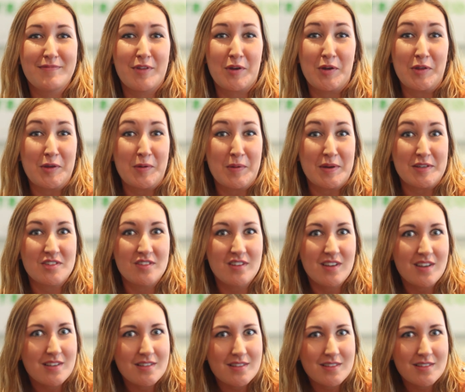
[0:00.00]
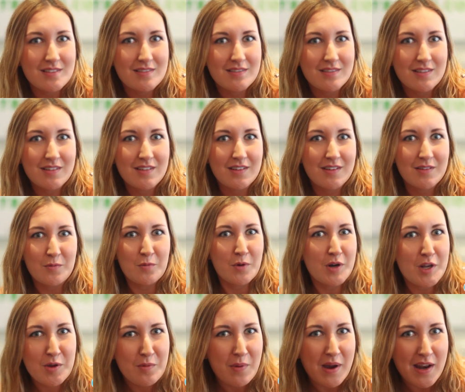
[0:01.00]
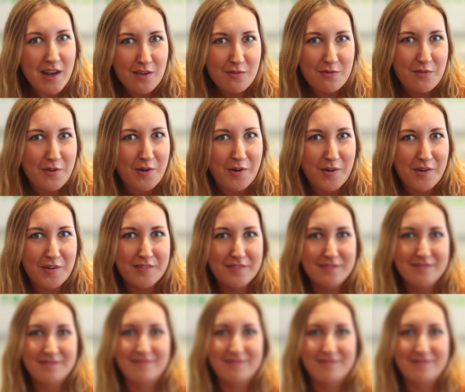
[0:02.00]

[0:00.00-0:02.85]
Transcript: The only question is, what are you waiting for?